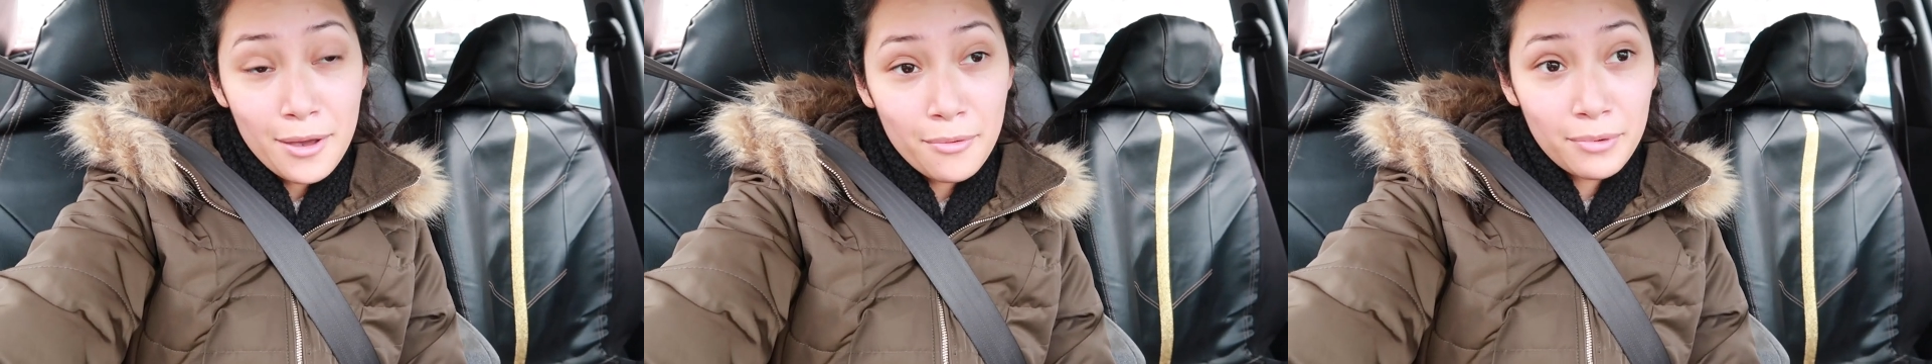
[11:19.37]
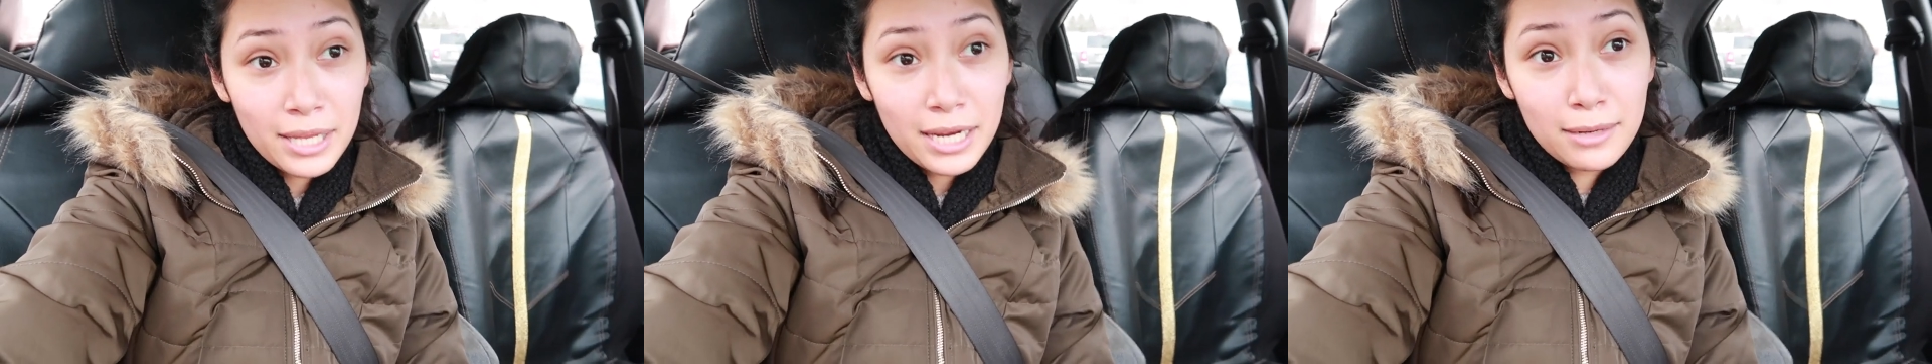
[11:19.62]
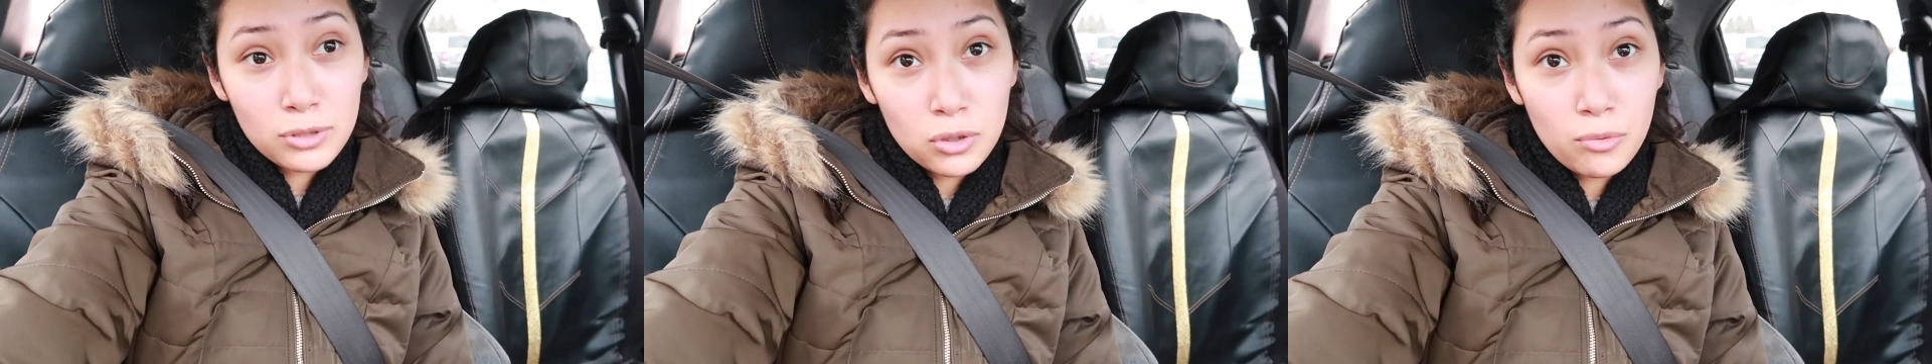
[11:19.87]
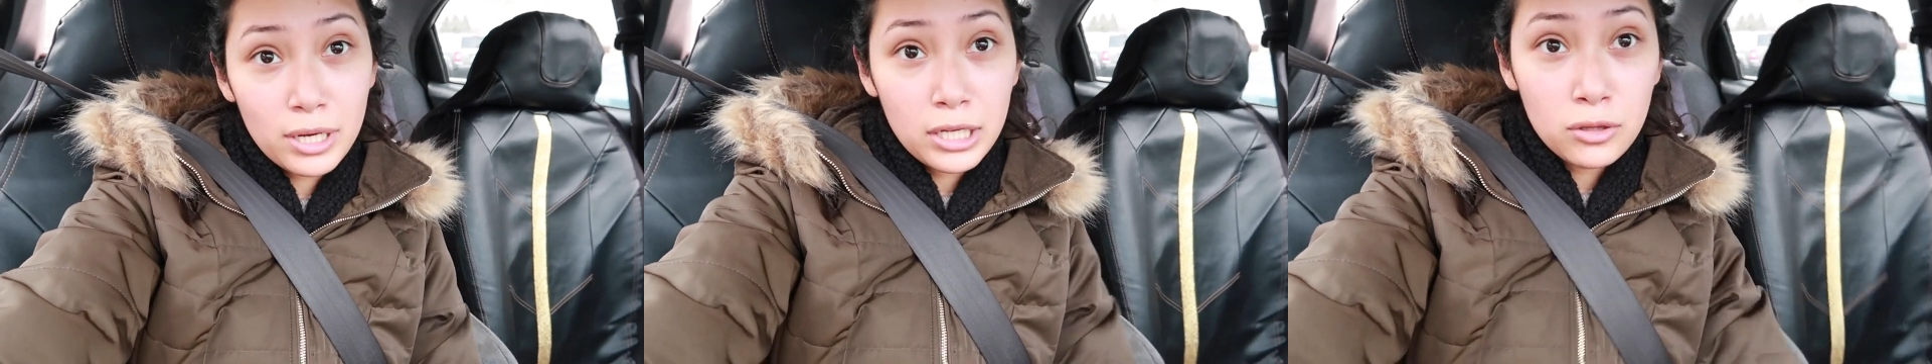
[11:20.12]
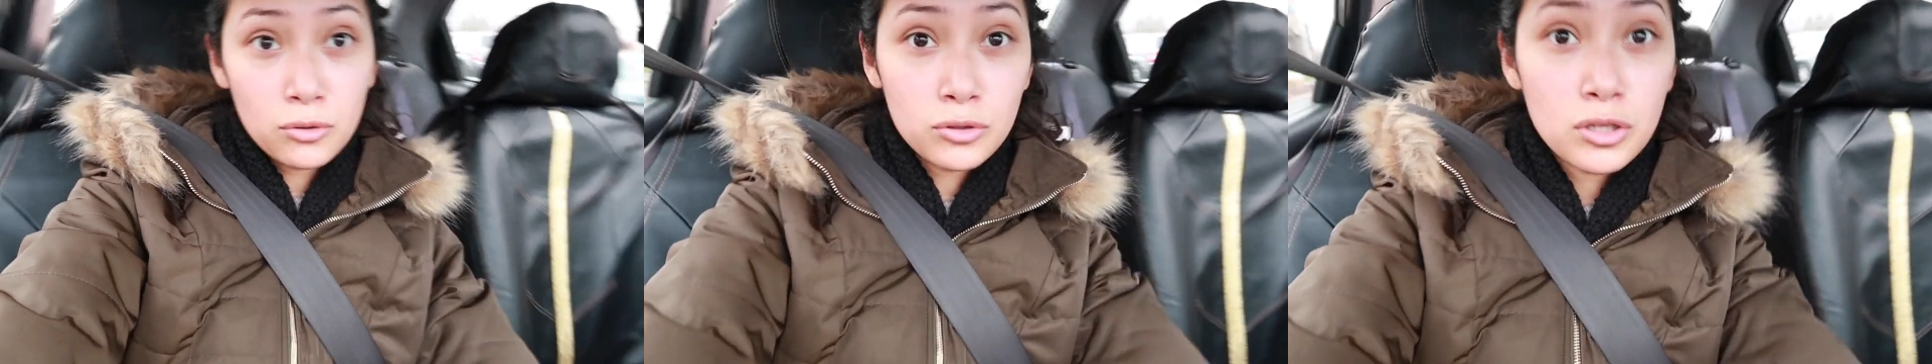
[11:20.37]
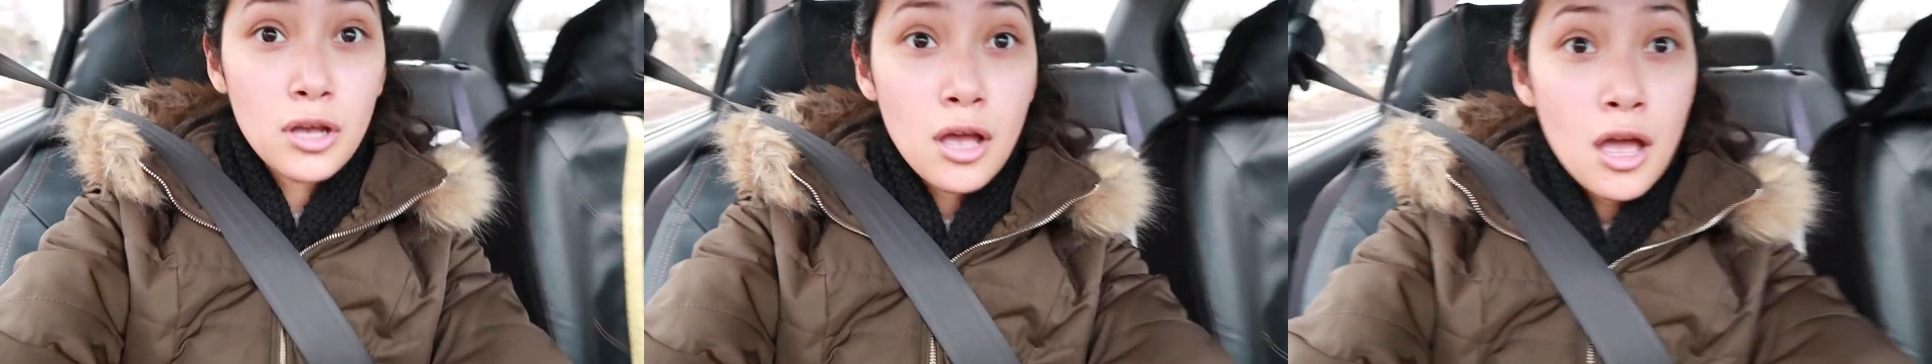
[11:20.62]
when it comes to
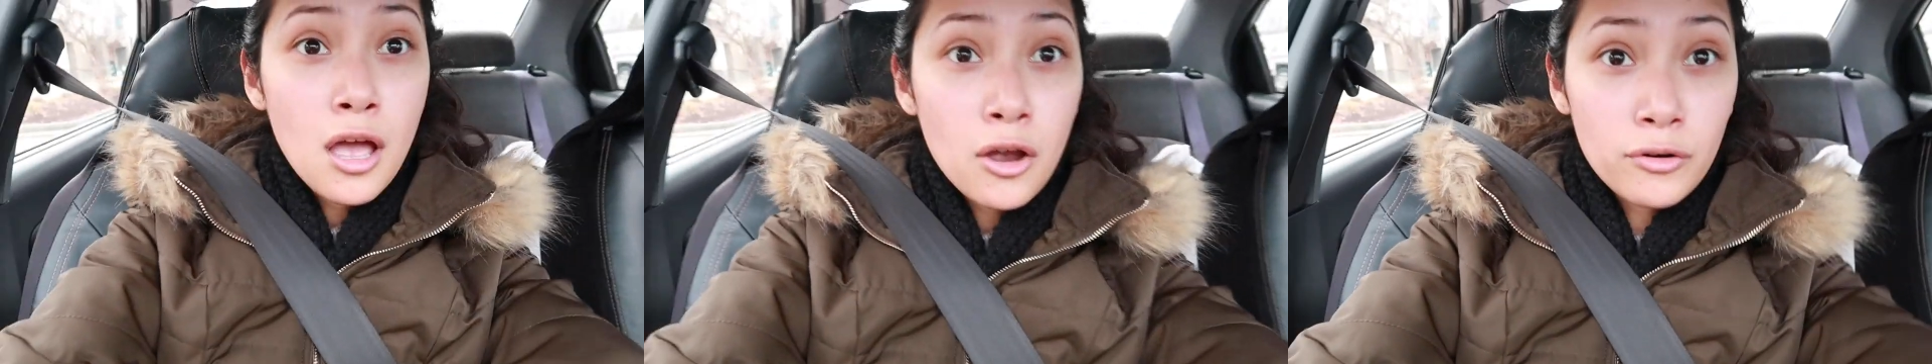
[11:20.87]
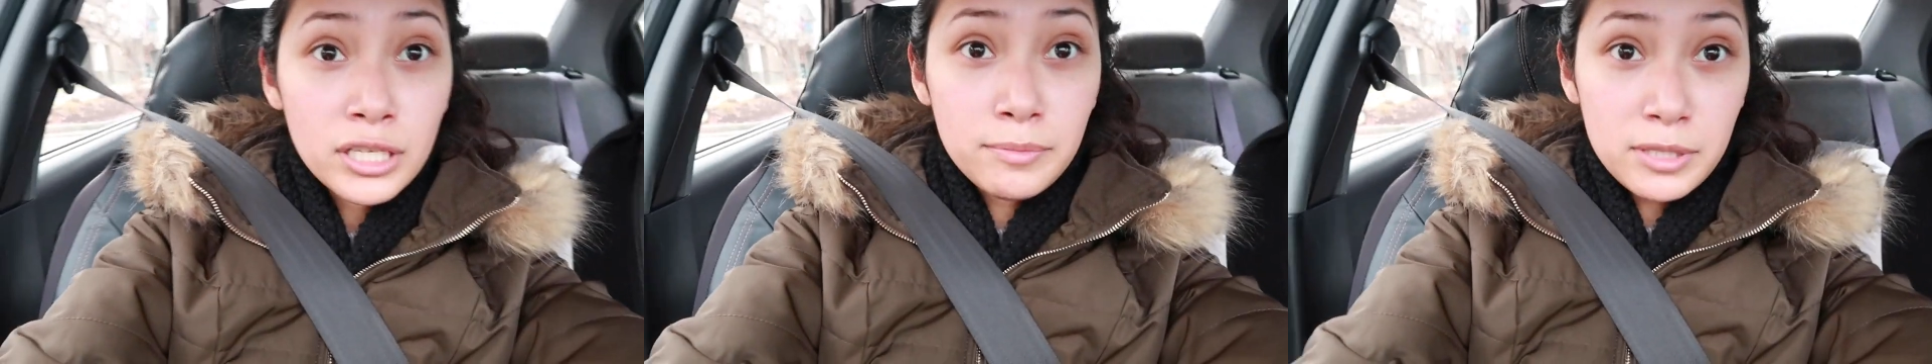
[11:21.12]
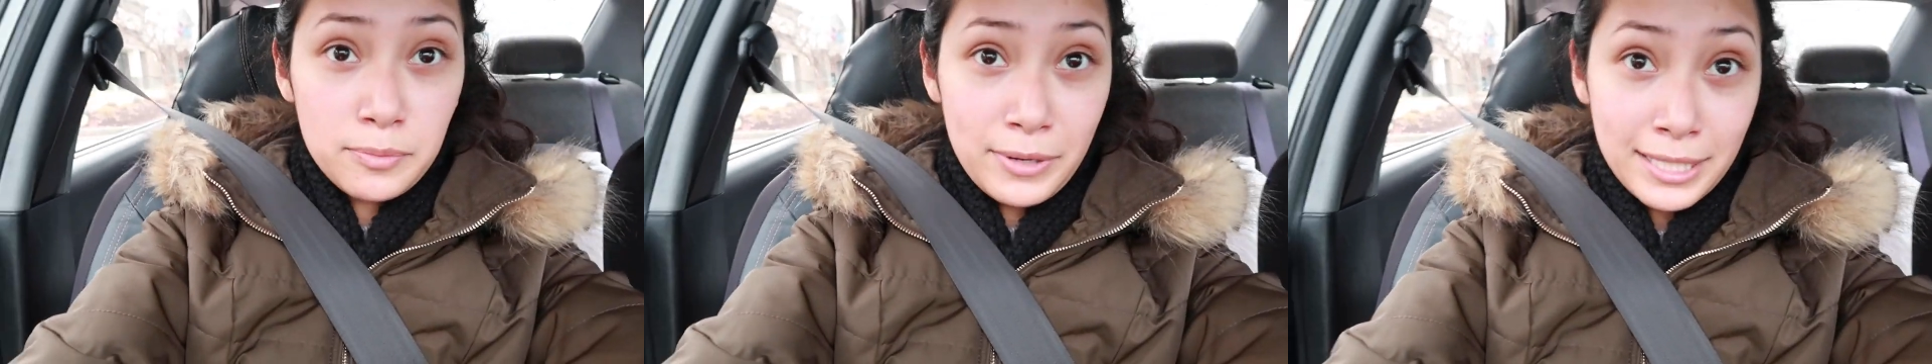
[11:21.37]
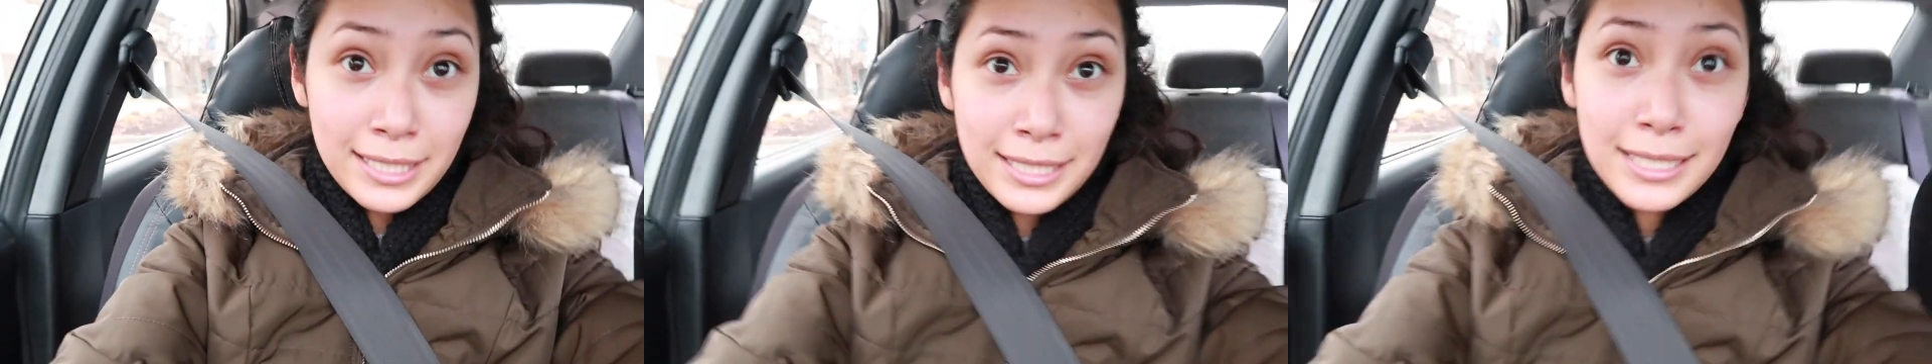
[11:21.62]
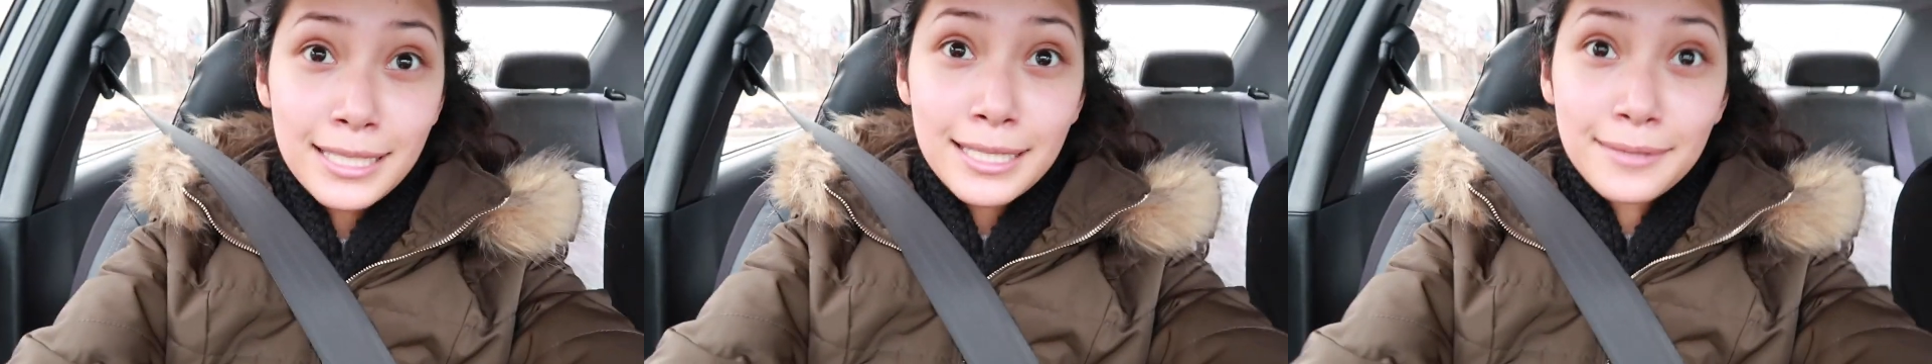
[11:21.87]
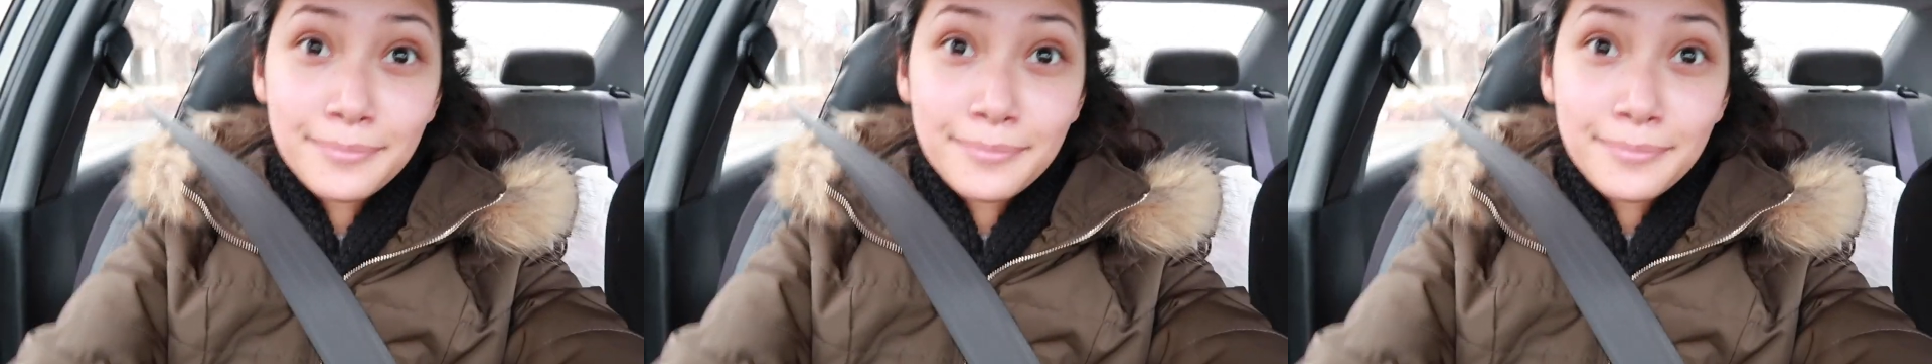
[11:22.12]
Juanito's Christmas presents.